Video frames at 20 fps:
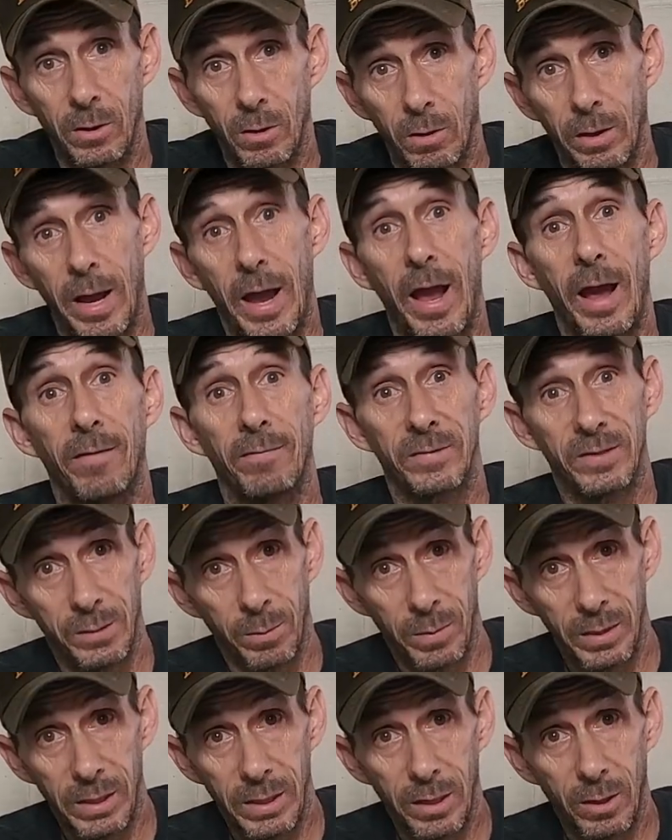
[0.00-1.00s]
have
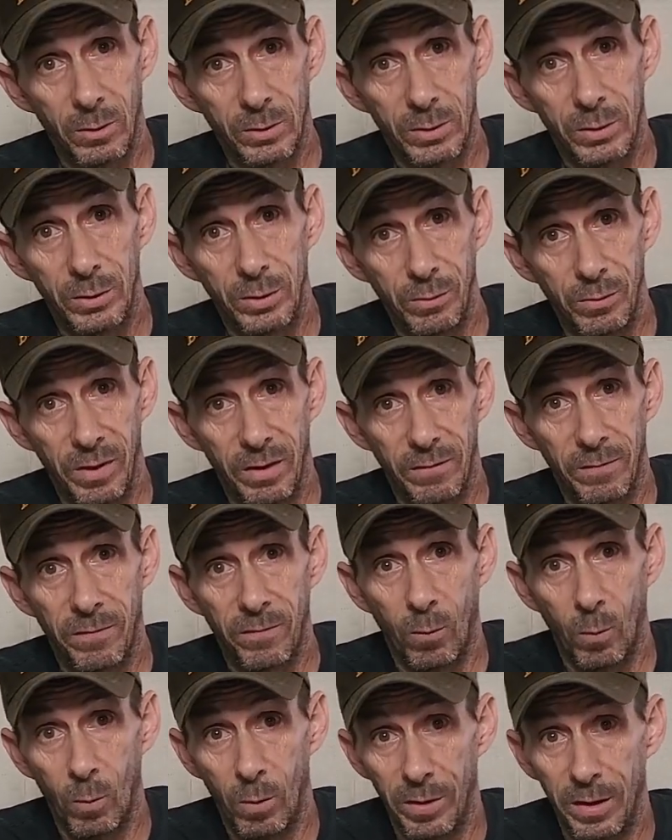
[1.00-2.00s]
somebody else do that
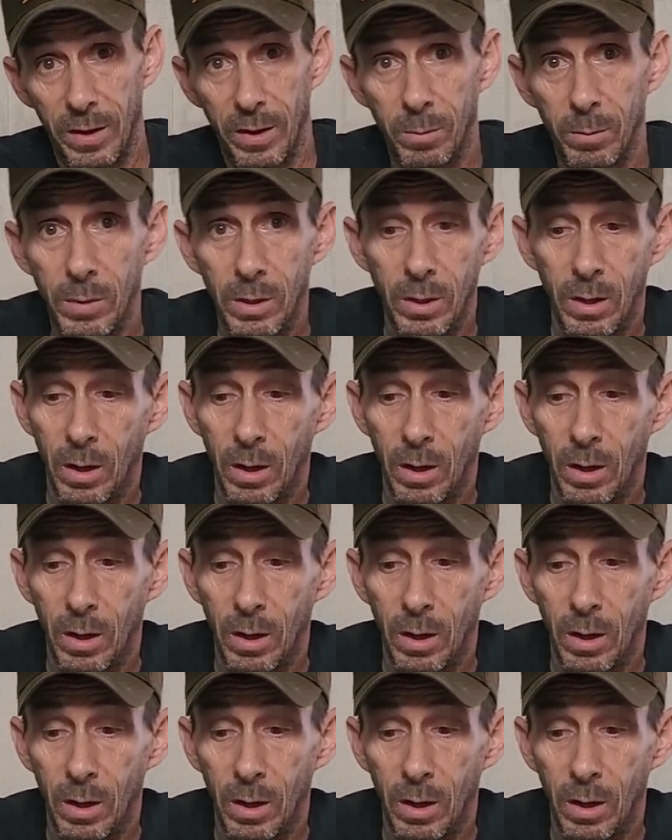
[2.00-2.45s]
for them.